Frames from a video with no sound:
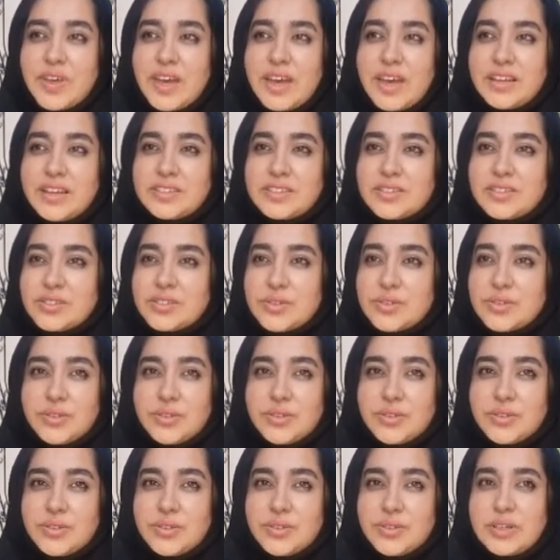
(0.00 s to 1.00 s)
And
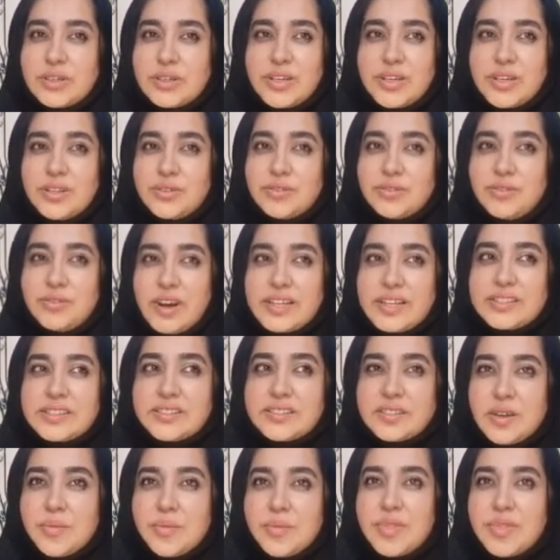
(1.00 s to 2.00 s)
truthfully, when you find
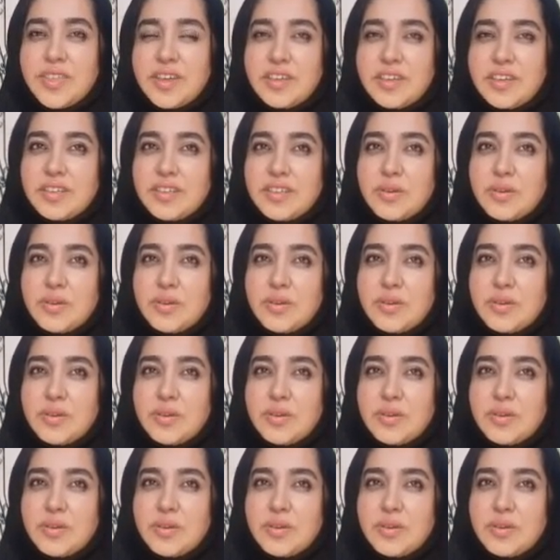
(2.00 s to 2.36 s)
something